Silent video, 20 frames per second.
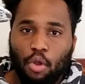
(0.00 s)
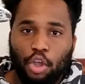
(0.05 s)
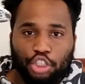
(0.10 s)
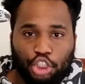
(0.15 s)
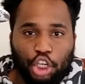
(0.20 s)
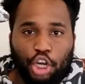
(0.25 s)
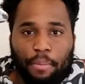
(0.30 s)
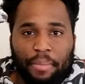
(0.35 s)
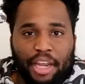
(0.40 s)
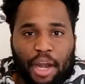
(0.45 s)

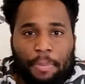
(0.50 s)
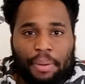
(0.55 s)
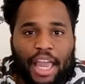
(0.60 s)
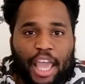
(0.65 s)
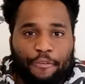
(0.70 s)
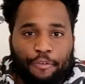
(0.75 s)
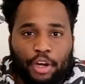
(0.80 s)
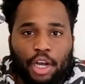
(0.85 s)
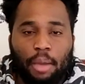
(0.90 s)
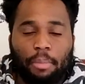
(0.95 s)
Shouldn't be the
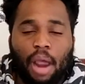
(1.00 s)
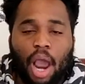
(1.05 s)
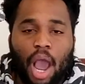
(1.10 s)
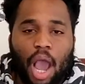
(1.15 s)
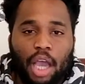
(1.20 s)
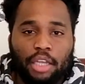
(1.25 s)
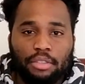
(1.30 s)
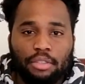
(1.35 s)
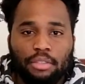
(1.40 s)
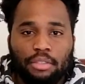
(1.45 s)
play for
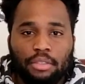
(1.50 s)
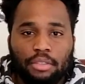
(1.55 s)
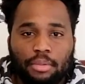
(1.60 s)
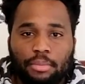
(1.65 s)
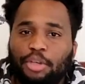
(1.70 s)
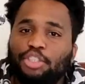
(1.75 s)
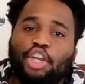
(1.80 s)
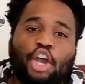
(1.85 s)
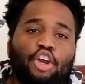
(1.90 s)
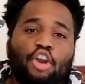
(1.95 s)
LeBron?
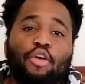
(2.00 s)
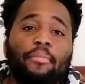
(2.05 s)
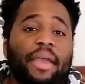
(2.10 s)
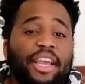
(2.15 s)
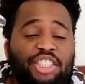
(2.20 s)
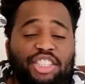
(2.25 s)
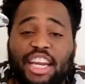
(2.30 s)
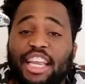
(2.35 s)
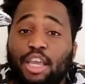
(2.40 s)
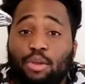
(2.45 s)
But y'all don't
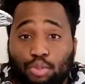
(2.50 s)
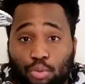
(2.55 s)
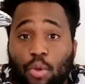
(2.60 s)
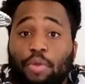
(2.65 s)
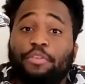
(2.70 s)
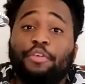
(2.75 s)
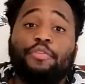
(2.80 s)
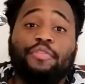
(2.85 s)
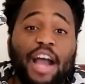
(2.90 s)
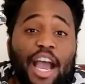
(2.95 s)
mention that he was
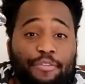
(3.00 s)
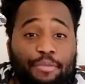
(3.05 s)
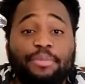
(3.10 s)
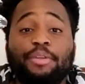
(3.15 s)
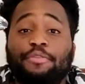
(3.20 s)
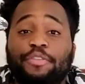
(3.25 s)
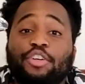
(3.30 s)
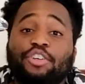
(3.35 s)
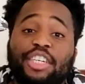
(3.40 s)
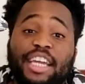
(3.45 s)
1 for 5
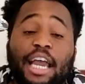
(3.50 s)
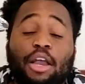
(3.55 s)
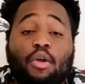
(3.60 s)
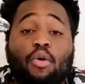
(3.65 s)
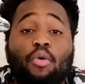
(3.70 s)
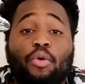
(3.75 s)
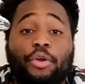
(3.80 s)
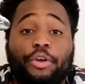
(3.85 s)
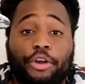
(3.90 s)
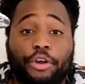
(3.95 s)
from the field in
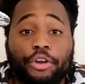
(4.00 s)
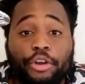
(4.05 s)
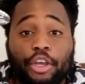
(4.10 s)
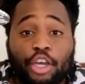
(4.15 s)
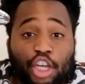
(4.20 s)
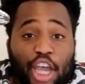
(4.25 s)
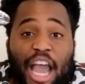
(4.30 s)
that quarter.